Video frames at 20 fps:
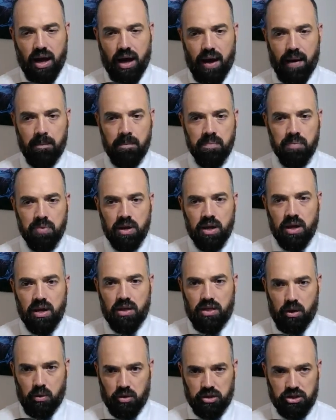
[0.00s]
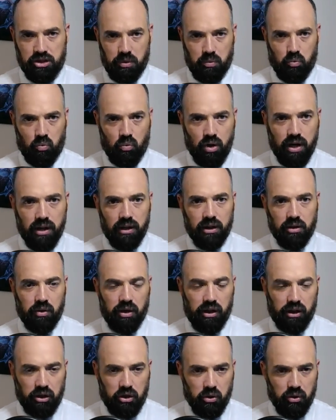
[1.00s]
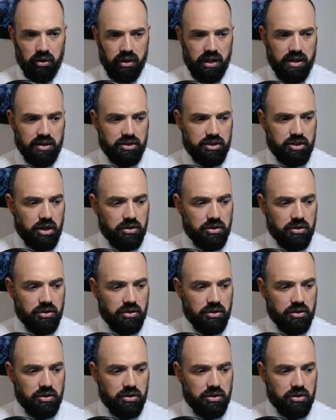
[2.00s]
Um, there was some really, really good years.